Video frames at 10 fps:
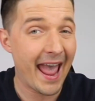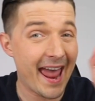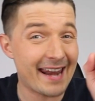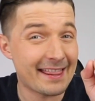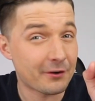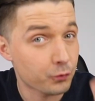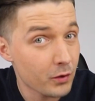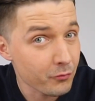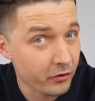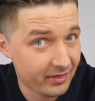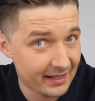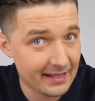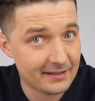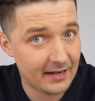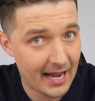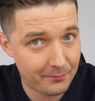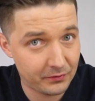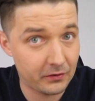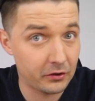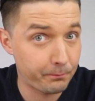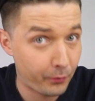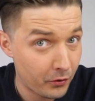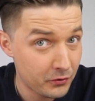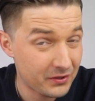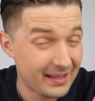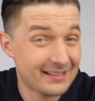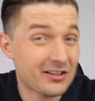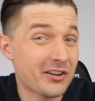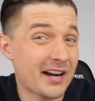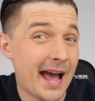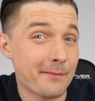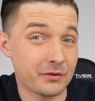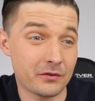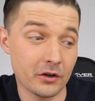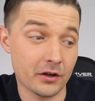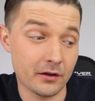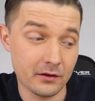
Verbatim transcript: And there's one more thing that's going to happen to the pros that's not going to happen to the